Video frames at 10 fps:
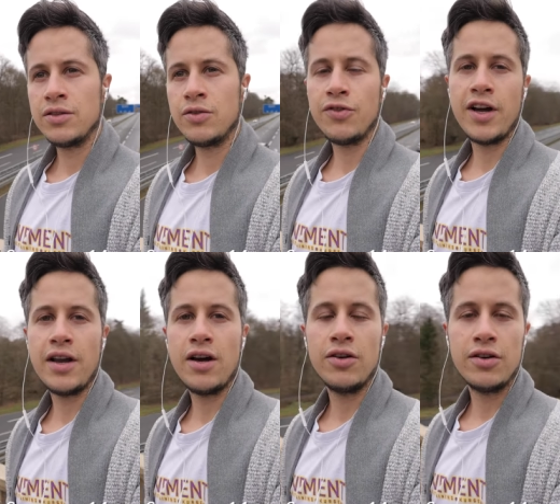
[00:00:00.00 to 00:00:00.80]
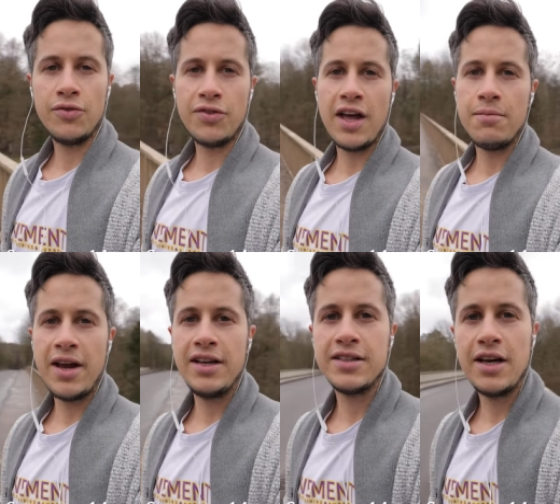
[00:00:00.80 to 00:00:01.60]
to find out if that
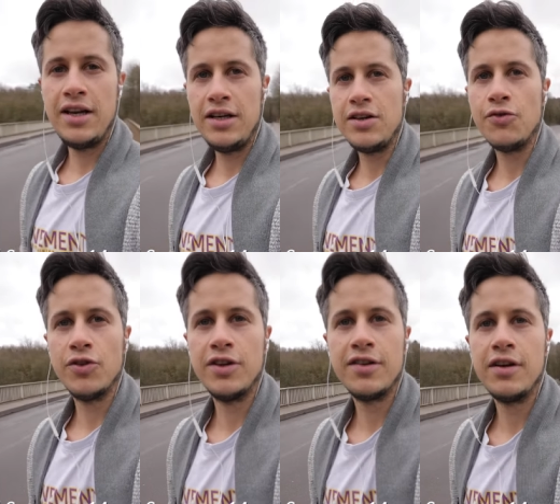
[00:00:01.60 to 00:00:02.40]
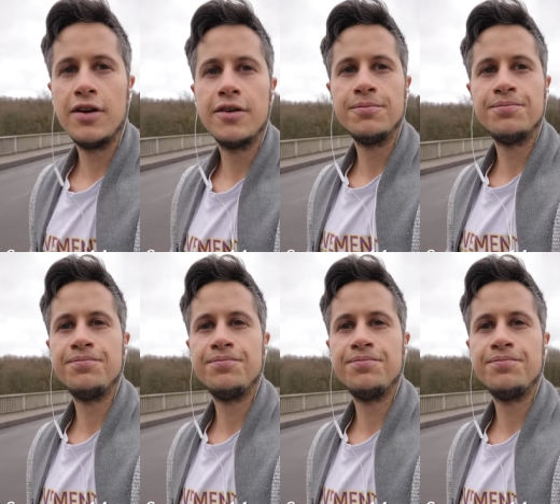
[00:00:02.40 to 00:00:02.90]
makes any difference here.